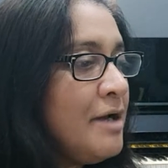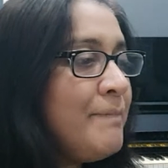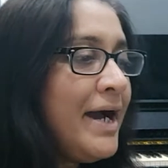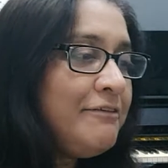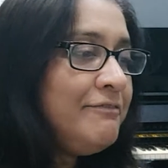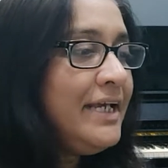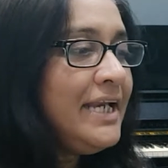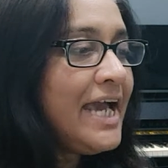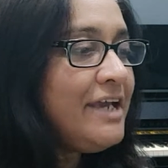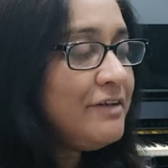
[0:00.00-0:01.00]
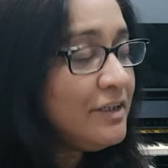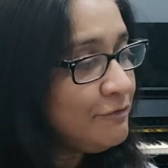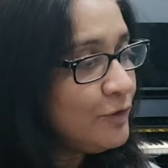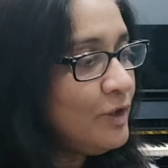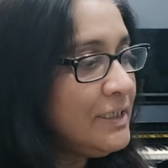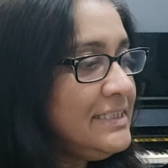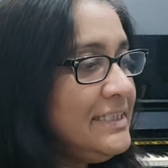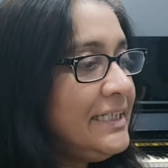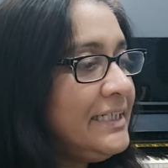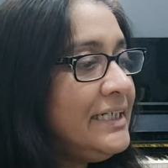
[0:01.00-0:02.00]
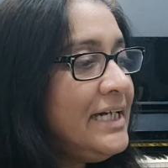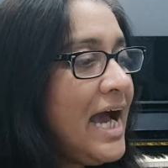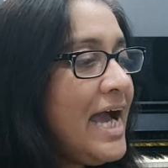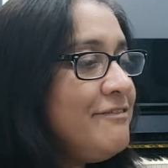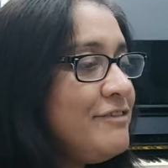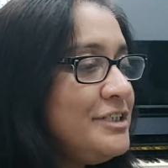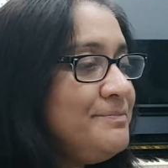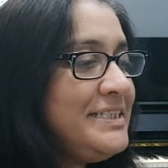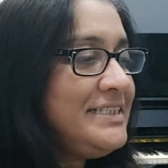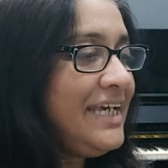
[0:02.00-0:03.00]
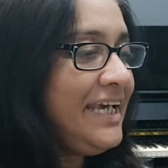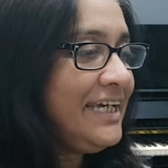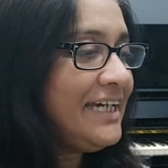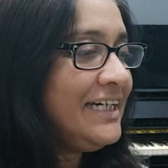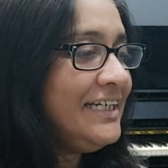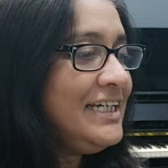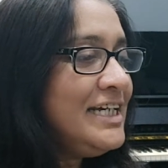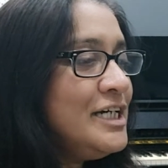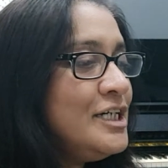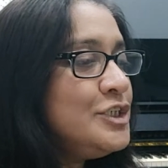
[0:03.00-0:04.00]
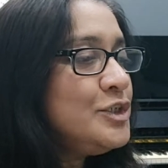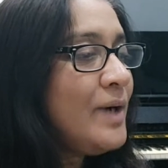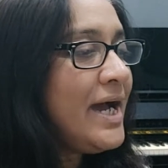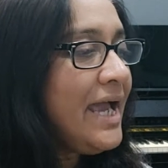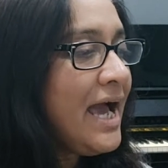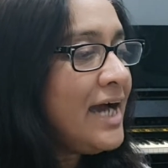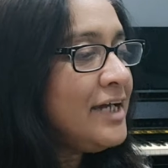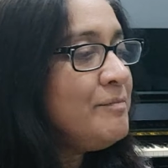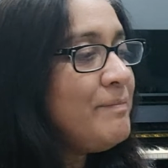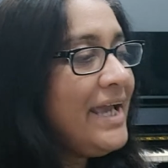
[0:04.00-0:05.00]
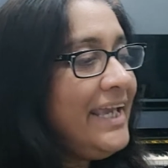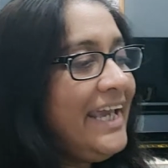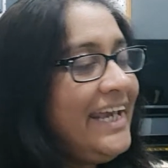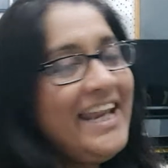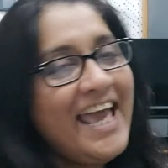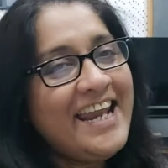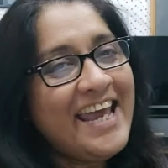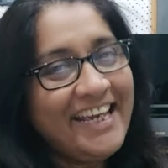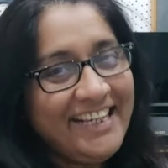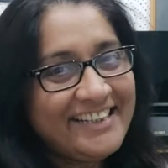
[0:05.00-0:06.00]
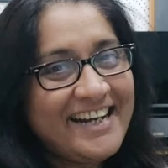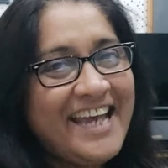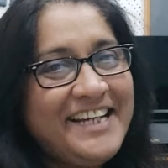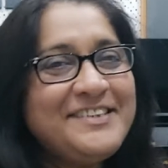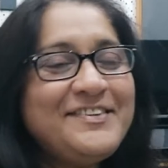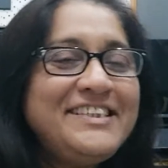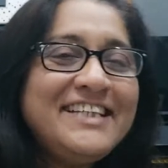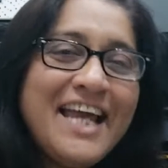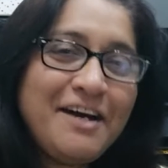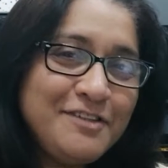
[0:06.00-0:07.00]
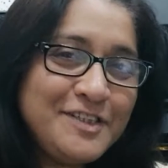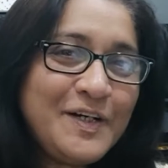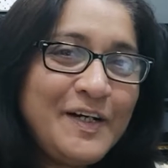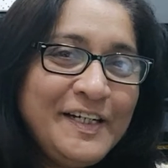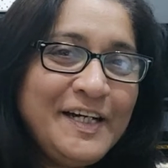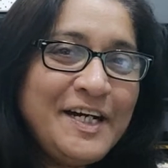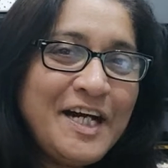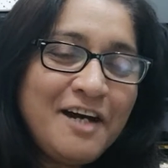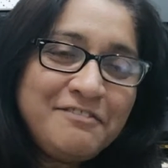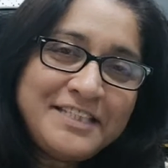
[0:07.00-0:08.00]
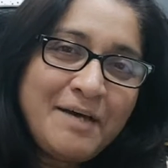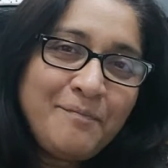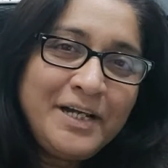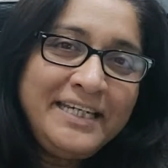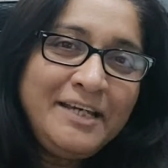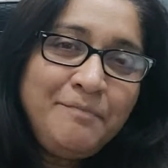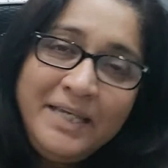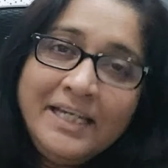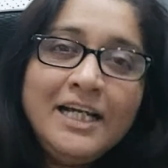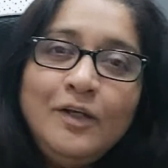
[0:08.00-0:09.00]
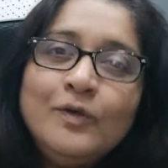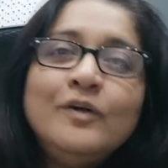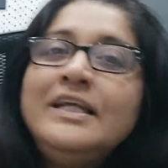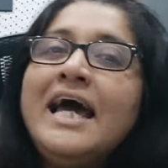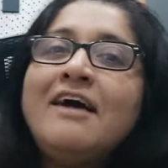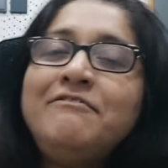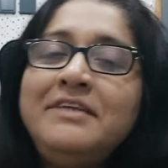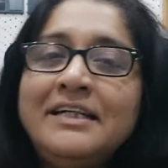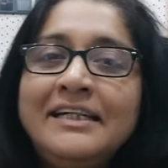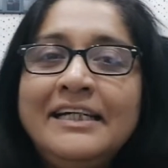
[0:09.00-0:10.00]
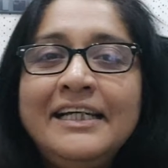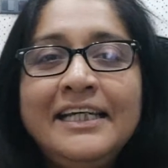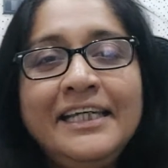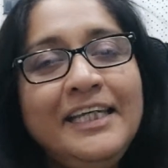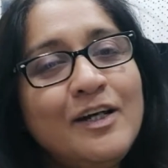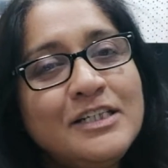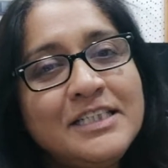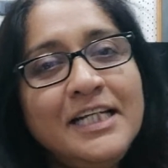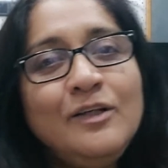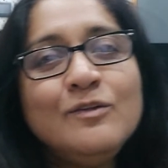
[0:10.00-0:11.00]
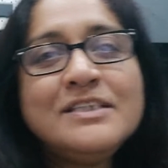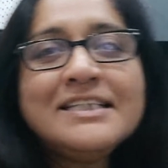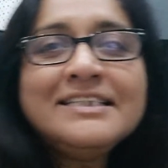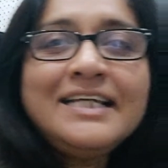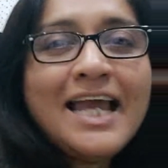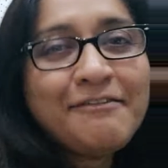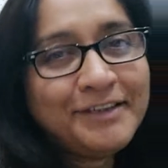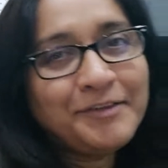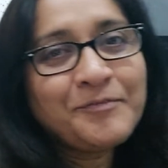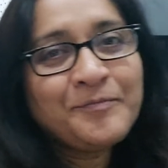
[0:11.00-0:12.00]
But when I awoke, dear, I was mistaken. So I hung my head and I cried. So it's a love song of somebody being alone after he or she loses a lover,